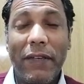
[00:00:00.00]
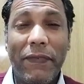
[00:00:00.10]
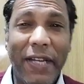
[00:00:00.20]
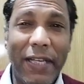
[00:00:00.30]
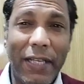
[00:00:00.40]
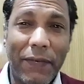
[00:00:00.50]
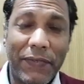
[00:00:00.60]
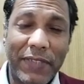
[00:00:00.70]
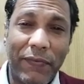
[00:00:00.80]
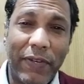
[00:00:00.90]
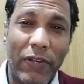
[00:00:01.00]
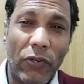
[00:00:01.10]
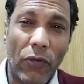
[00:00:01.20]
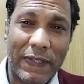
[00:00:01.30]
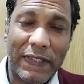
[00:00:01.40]
If TDF suffered
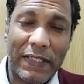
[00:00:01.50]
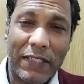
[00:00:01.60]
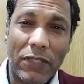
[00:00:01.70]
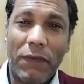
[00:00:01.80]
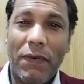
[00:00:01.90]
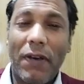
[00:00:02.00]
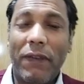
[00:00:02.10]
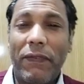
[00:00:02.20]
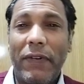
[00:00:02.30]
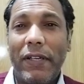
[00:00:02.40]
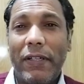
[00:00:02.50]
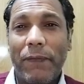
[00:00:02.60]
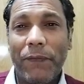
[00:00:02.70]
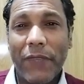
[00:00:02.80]
losses on a far front,